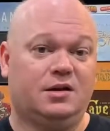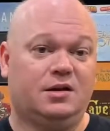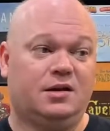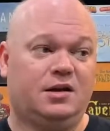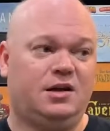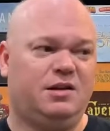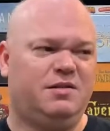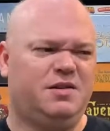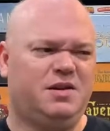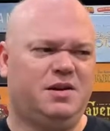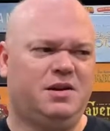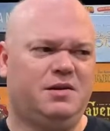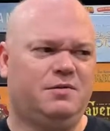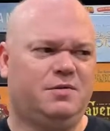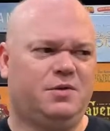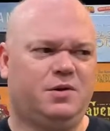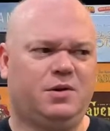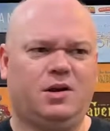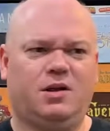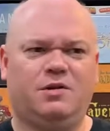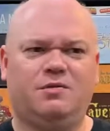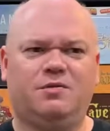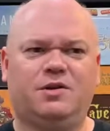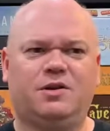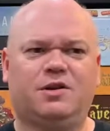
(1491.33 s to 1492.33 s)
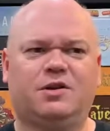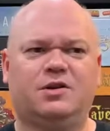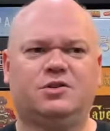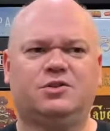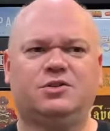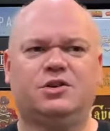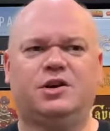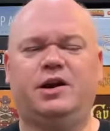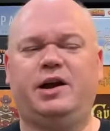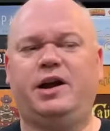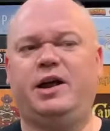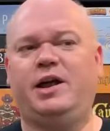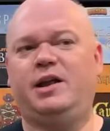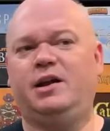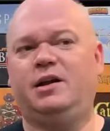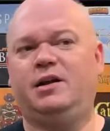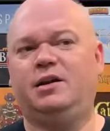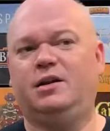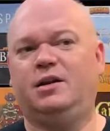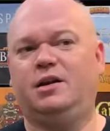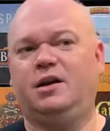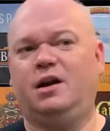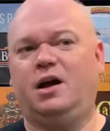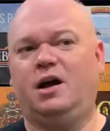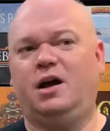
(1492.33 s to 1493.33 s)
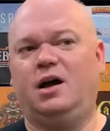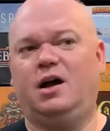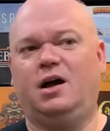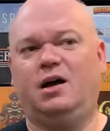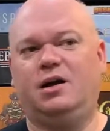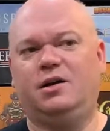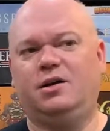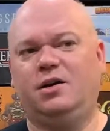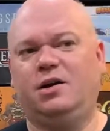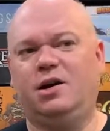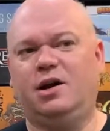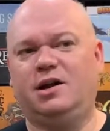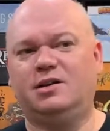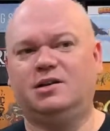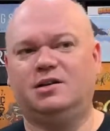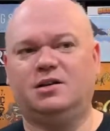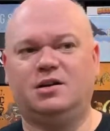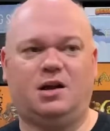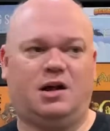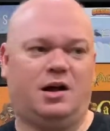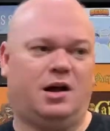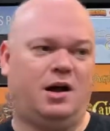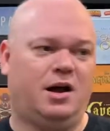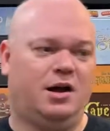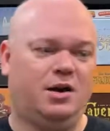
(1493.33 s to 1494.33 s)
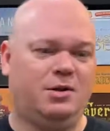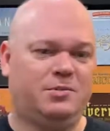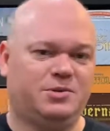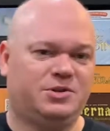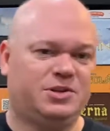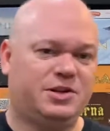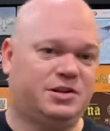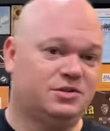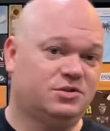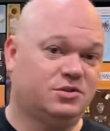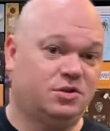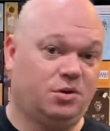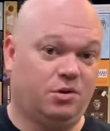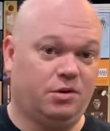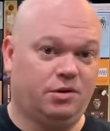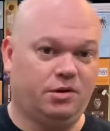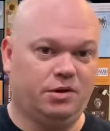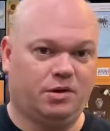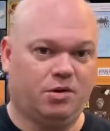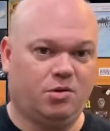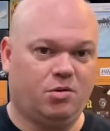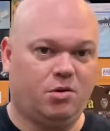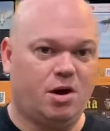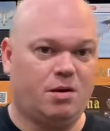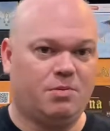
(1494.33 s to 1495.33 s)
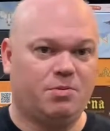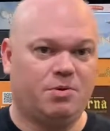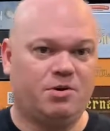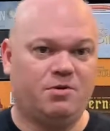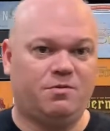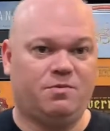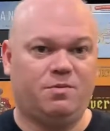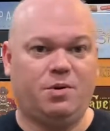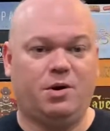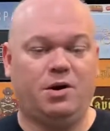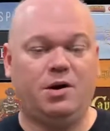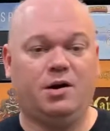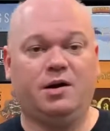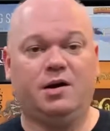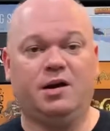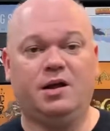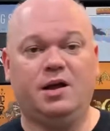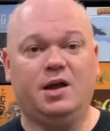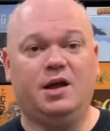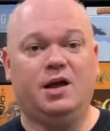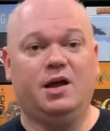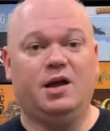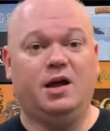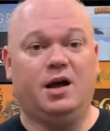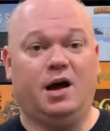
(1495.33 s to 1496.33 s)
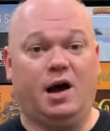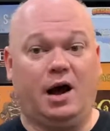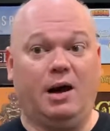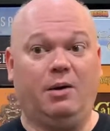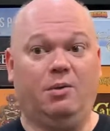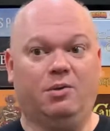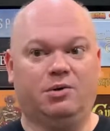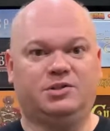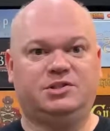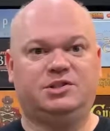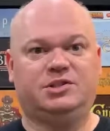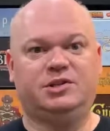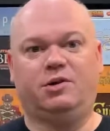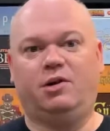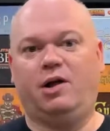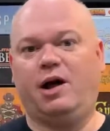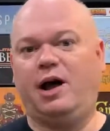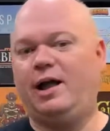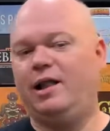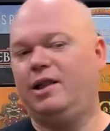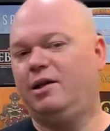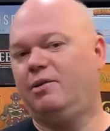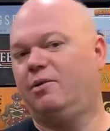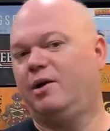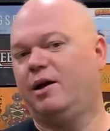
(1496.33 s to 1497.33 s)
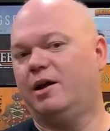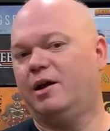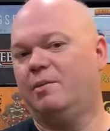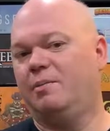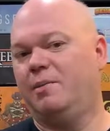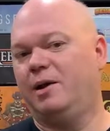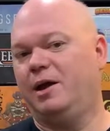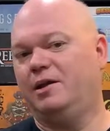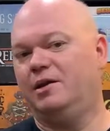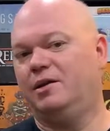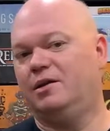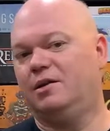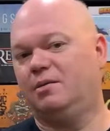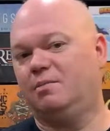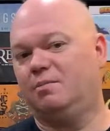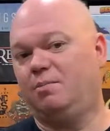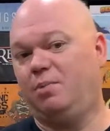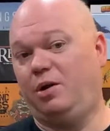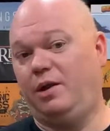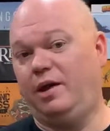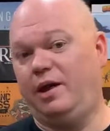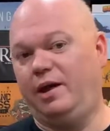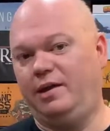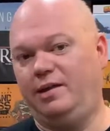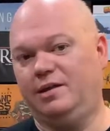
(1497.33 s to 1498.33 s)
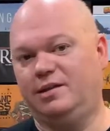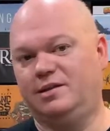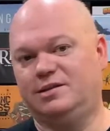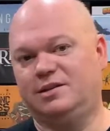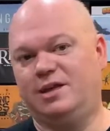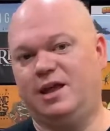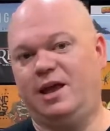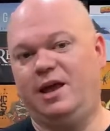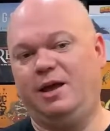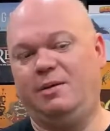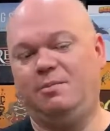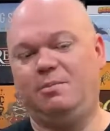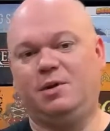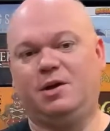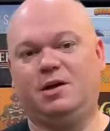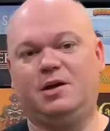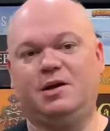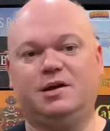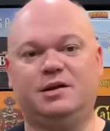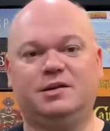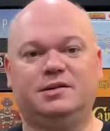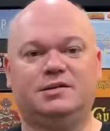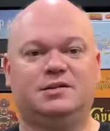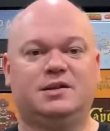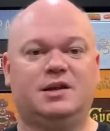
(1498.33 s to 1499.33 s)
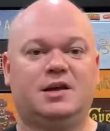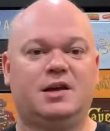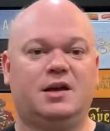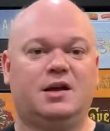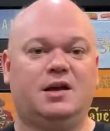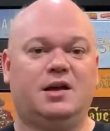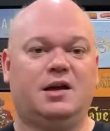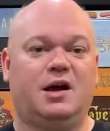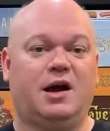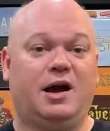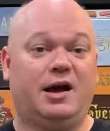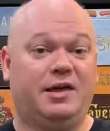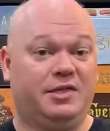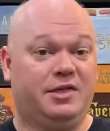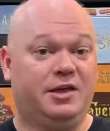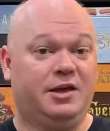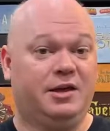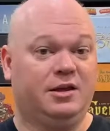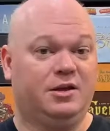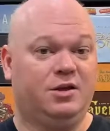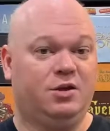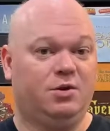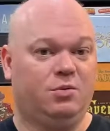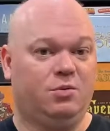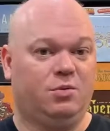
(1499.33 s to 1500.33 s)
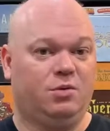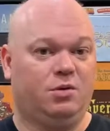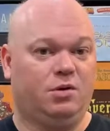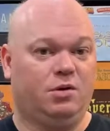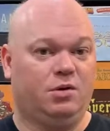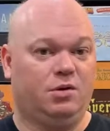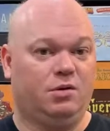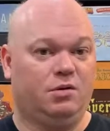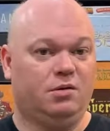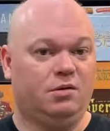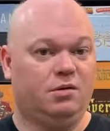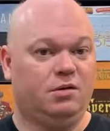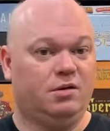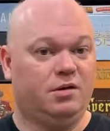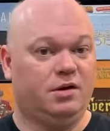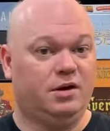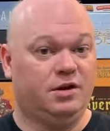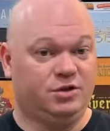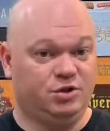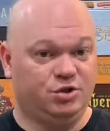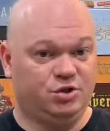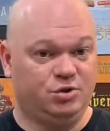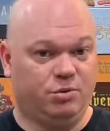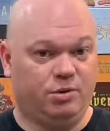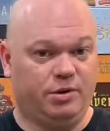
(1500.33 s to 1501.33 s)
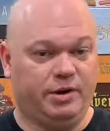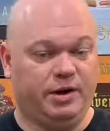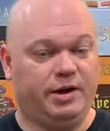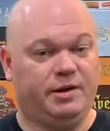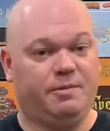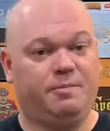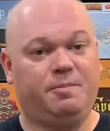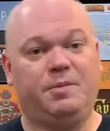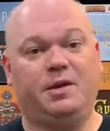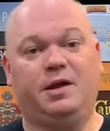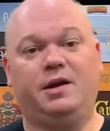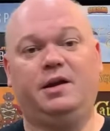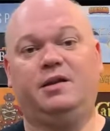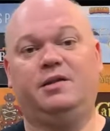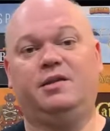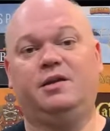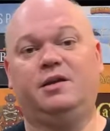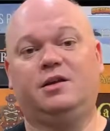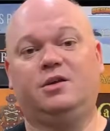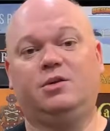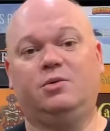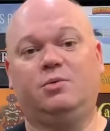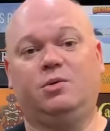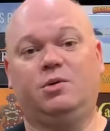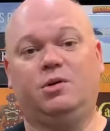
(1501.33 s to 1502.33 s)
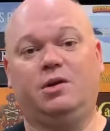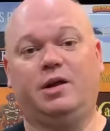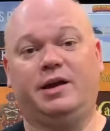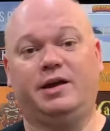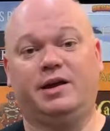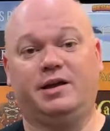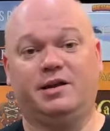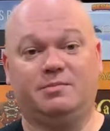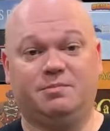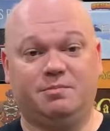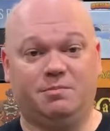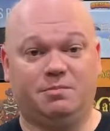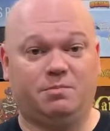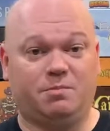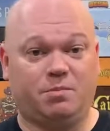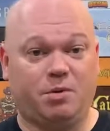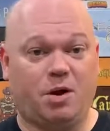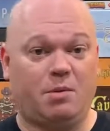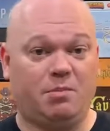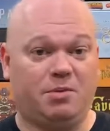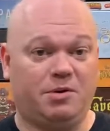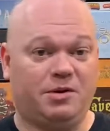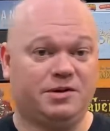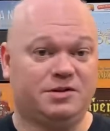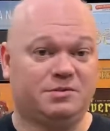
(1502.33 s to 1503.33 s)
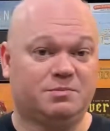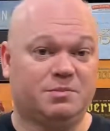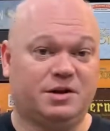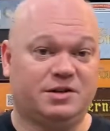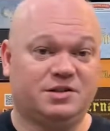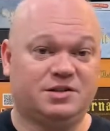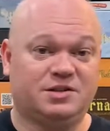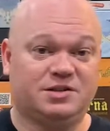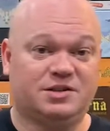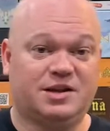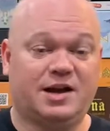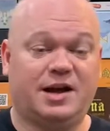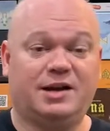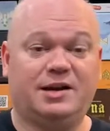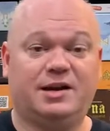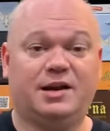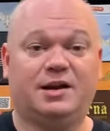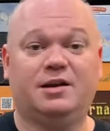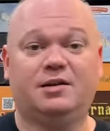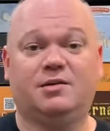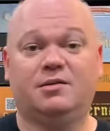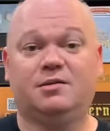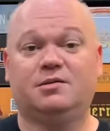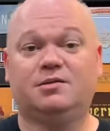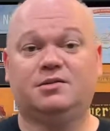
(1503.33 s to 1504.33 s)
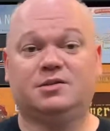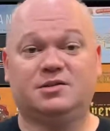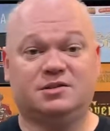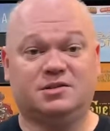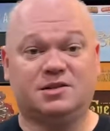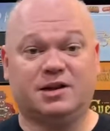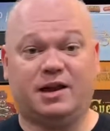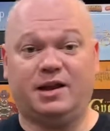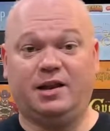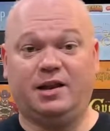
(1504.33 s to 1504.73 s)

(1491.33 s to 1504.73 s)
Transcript: even if you love viticulture and uh, you're not one hundred percent sold on the cooperative part, I would still highly recommend playing this game because I think you will enjoy it, and I think you will like it probably as much as I did it, since I